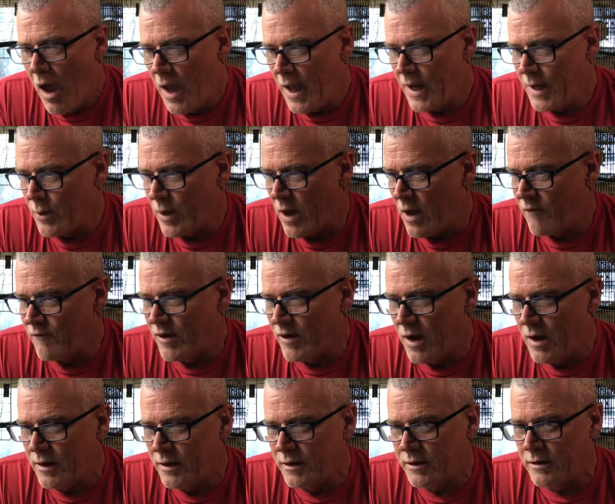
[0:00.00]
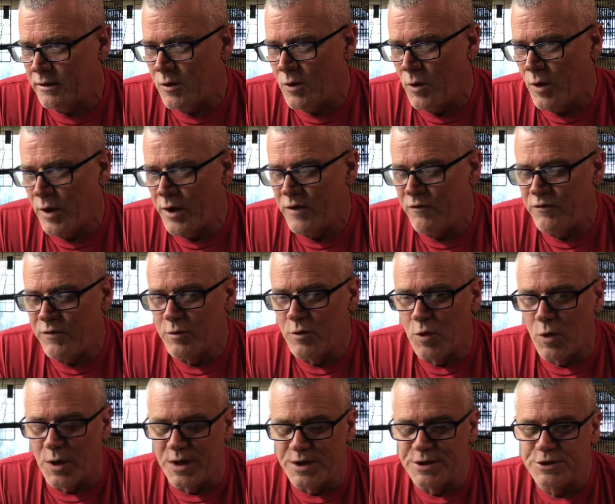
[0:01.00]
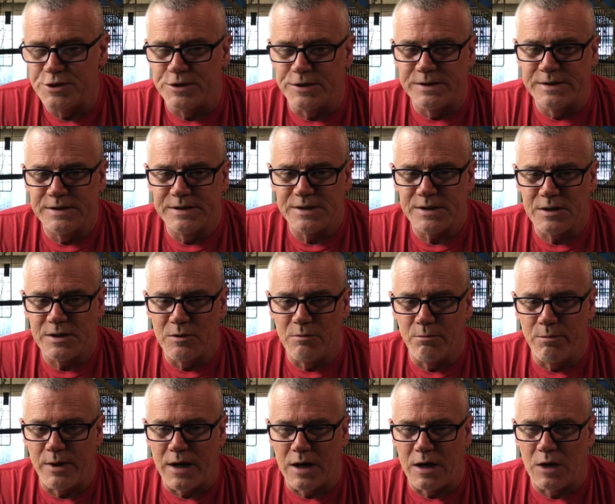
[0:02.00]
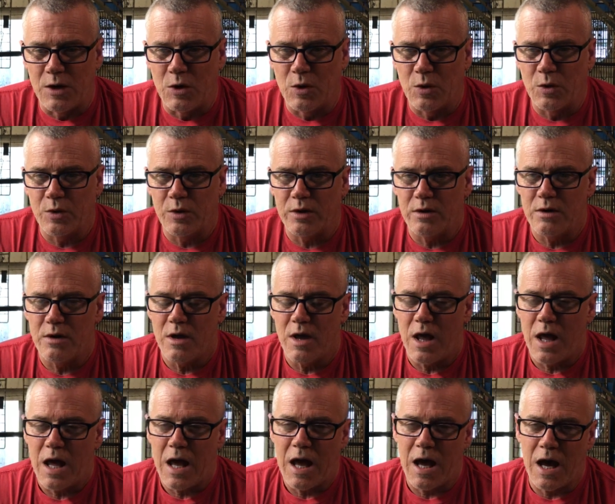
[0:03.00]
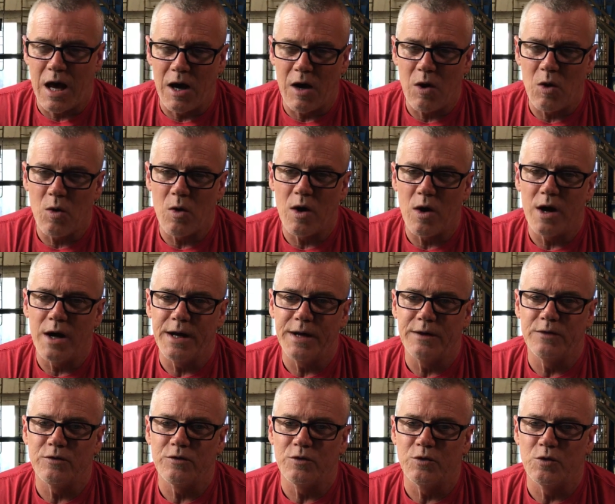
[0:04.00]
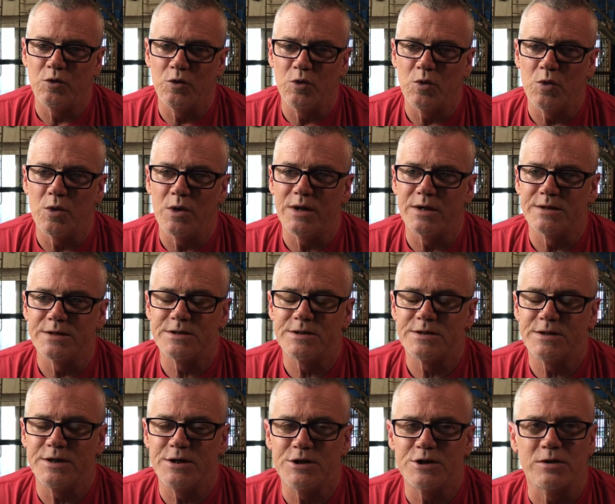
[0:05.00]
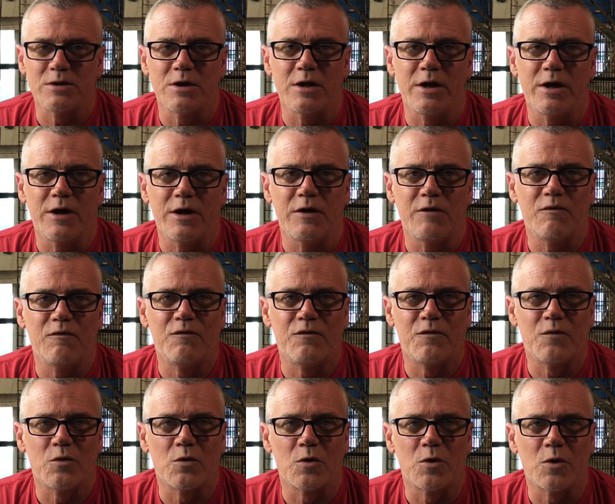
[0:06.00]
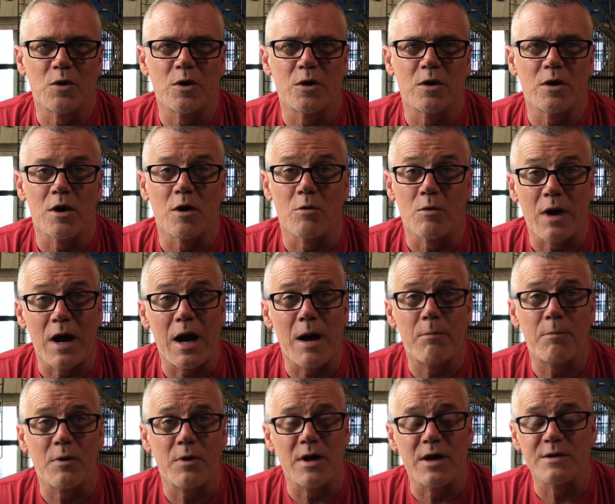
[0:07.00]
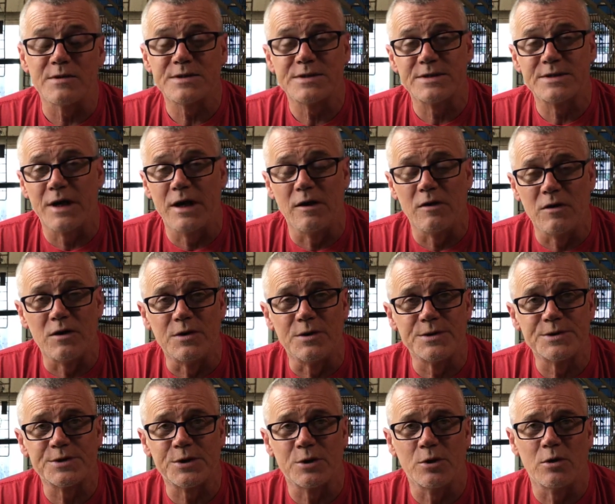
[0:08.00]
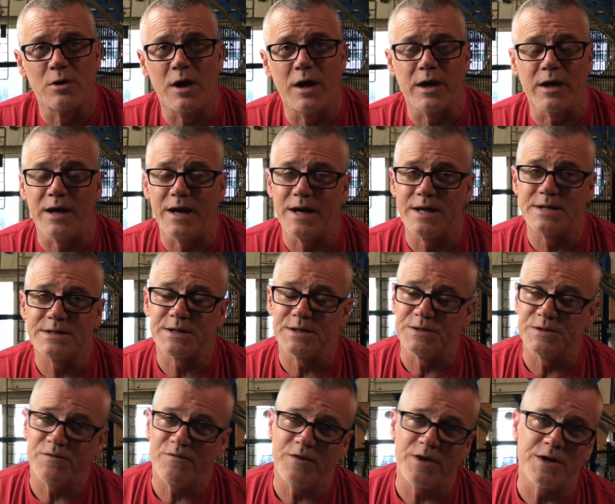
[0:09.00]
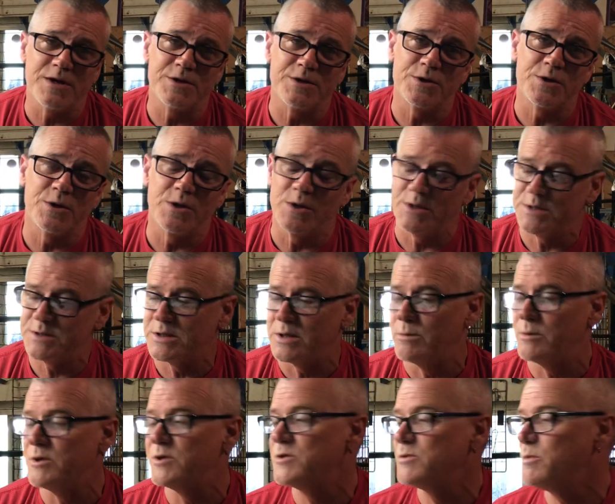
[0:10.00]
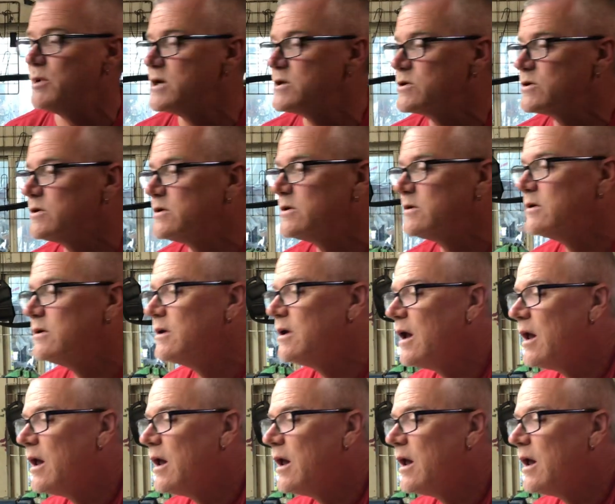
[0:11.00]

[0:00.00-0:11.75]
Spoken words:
Anyway, I've gotten quite a few questions about how I do a stitch line for a wraparound style holster like an Askins Avenger or a Summer Special.